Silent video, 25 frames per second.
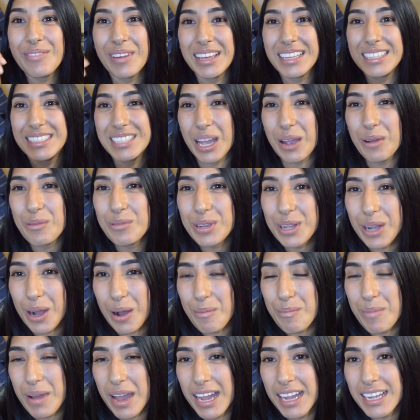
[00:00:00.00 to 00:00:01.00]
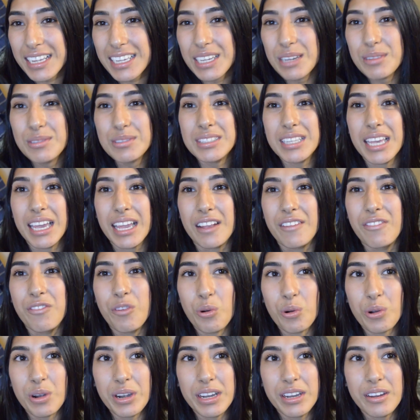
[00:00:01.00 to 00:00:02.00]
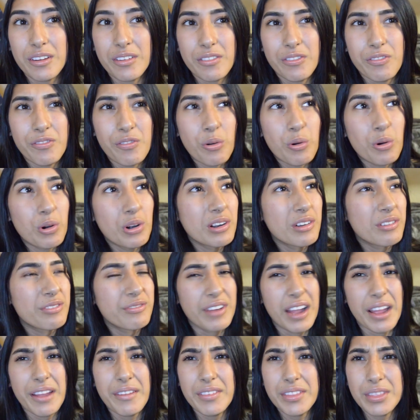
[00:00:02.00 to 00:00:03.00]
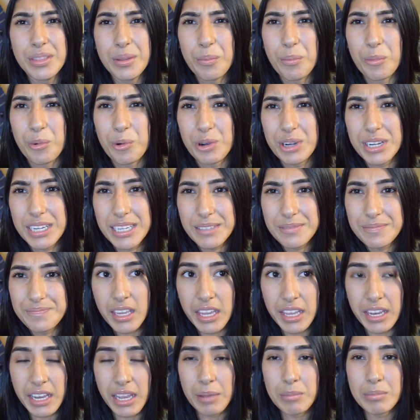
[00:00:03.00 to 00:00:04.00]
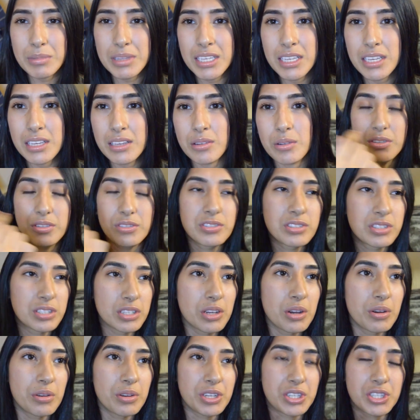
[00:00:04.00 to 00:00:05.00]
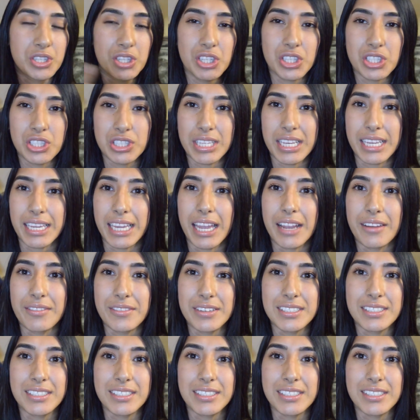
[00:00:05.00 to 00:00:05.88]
By the time we got back, it was like 4 or 5 in the morning, and Emily used to go to church like every